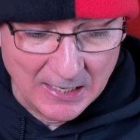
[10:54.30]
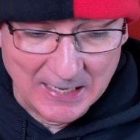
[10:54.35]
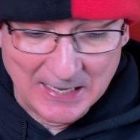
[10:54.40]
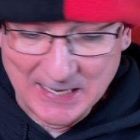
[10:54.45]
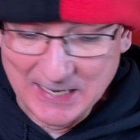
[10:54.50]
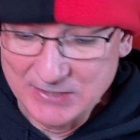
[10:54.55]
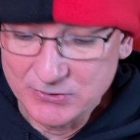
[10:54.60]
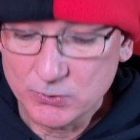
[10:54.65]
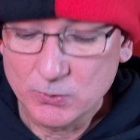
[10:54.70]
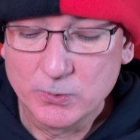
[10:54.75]

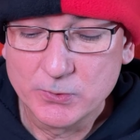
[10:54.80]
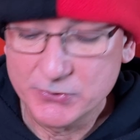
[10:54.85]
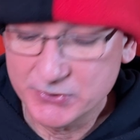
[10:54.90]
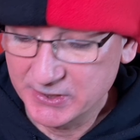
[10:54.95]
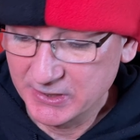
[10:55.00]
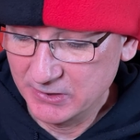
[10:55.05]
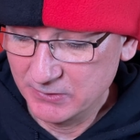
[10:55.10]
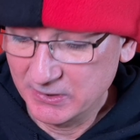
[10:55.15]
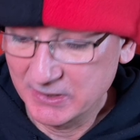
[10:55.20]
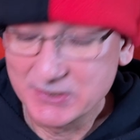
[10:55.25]
And
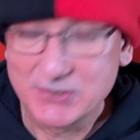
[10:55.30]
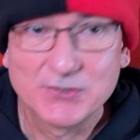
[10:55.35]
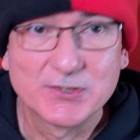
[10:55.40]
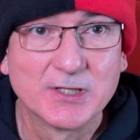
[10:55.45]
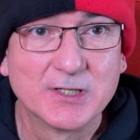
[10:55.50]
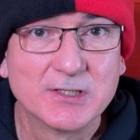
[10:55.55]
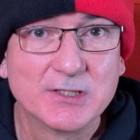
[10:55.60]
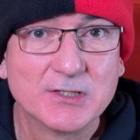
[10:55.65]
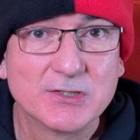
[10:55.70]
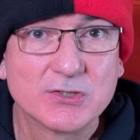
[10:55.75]
also I
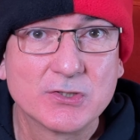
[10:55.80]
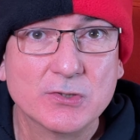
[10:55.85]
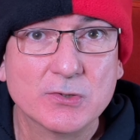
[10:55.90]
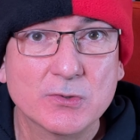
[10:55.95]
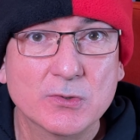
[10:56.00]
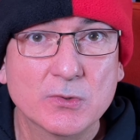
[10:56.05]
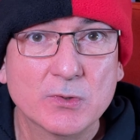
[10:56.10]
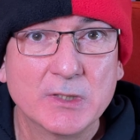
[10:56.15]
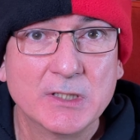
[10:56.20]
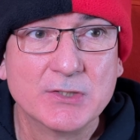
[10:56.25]
decided
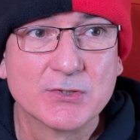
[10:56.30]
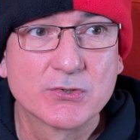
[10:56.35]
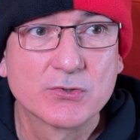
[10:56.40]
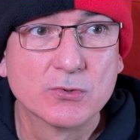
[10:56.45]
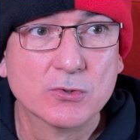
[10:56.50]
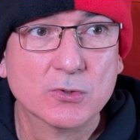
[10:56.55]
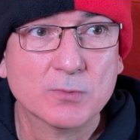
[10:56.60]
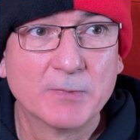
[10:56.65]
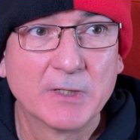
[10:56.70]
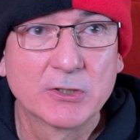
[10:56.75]
to
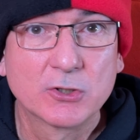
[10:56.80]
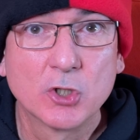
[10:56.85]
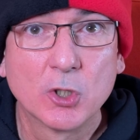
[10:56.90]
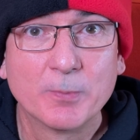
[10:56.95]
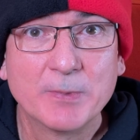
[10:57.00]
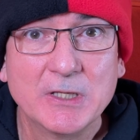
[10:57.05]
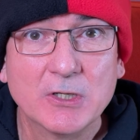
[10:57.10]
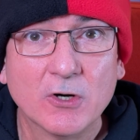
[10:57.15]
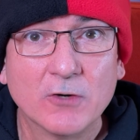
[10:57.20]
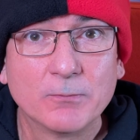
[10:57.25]
install my
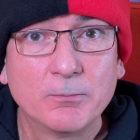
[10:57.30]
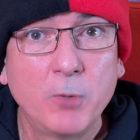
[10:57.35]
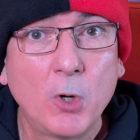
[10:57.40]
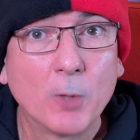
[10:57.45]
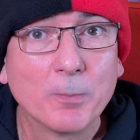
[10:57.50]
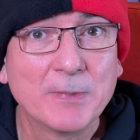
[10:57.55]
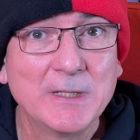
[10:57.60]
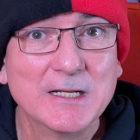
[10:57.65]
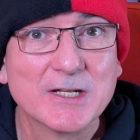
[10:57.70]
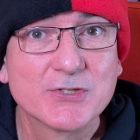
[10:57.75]
copy of
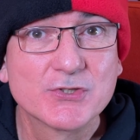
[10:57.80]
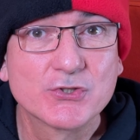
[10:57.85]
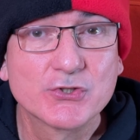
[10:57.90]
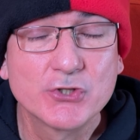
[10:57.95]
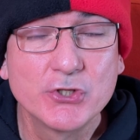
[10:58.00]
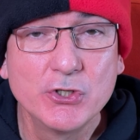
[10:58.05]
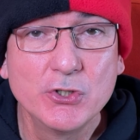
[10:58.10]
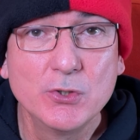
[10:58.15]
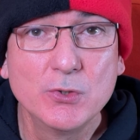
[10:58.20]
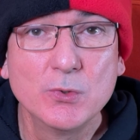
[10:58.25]
Populous
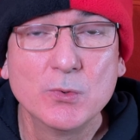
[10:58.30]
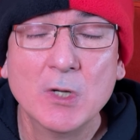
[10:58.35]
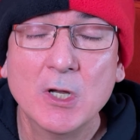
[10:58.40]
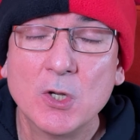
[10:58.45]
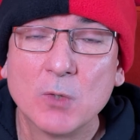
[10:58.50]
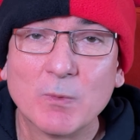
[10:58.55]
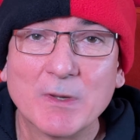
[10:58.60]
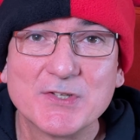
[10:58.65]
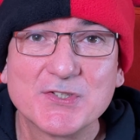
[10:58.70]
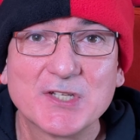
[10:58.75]
2.
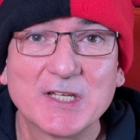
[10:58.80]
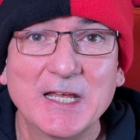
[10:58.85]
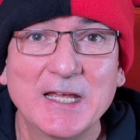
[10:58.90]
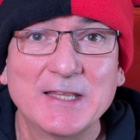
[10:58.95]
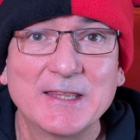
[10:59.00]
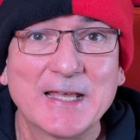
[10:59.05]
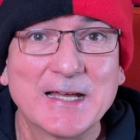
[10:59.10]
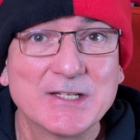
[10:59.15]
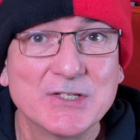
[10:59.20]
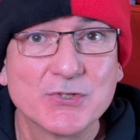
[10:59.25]
Once
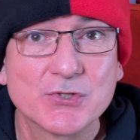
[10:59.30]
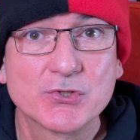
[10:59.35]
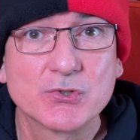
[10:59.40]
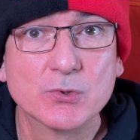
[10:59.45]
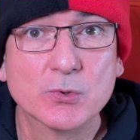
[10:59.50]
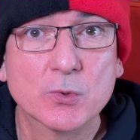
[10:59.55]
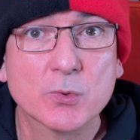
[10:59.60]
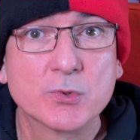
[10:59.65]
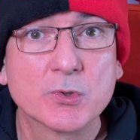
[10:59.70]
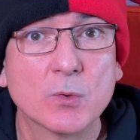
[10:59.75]
again, that
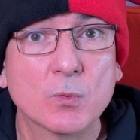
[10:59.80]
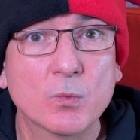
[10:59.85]
installed